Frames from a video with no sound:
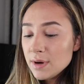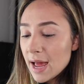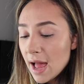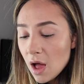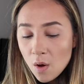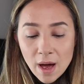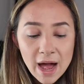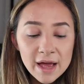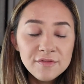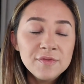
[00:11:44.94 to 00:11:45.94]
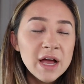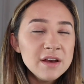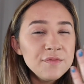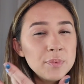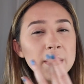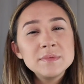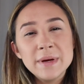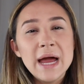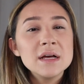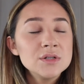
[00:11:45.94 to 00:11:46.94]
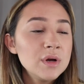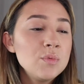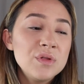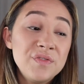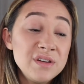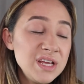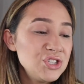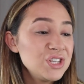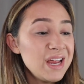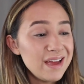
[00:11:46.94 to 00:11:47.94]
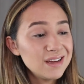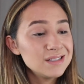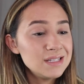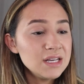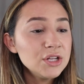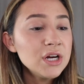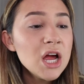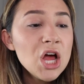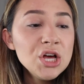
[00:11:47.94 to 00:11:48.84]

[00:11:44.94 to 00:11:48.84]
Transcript: now I've kind of prepped my eyes already with foundation and concealer.